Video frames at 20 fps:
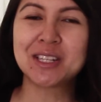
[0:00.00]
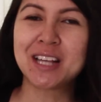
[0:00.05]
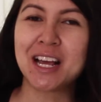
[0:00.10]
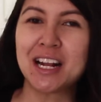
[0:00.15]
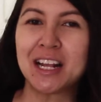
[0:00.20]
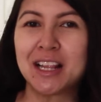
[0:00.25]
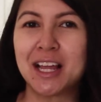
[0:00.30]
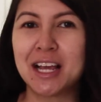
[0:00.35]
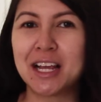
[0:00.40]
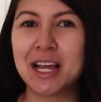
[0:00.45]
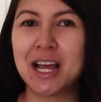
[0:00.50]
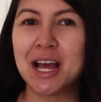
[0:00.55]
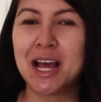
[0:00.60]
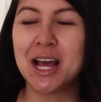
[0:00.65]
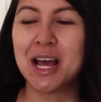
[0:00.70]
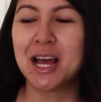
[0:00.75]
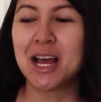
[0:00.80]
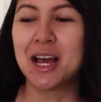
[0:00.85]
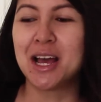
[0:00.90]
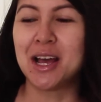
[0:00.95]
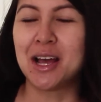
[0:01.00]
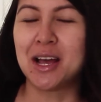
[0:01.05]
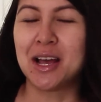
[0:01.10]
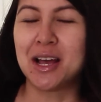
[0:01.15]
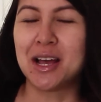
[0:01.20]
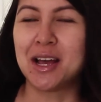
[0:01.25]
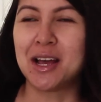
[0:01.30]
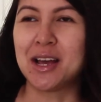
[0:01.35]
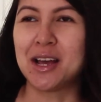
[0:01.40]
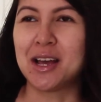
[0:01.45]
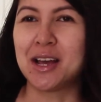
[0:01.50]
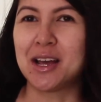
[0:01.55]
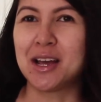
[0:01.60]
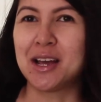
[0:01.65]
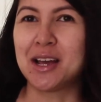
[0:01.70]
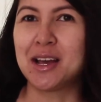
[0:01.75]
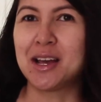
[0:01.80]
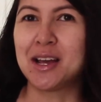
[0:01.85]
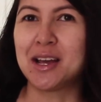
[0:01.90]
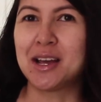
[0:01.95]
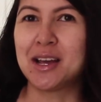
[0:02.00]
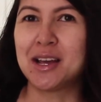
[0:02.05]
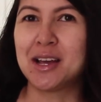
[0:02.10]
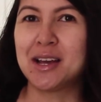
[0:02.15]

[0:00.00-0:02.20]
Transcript: is kind of like a